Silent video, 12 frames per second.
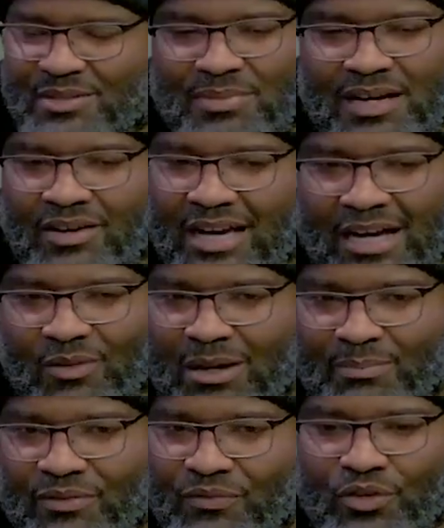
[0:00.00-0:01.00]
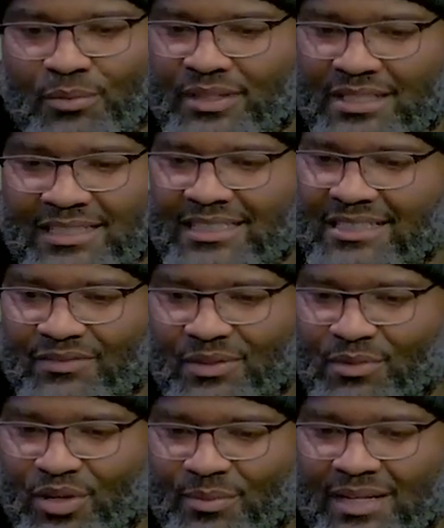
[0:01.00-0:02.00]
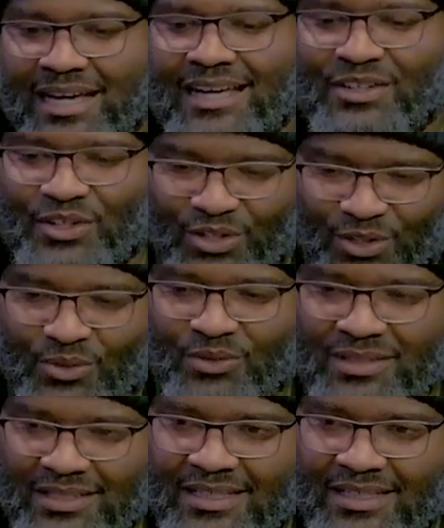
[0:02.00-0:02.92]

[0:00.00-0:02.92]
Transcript: about how I perform on any given moment, I know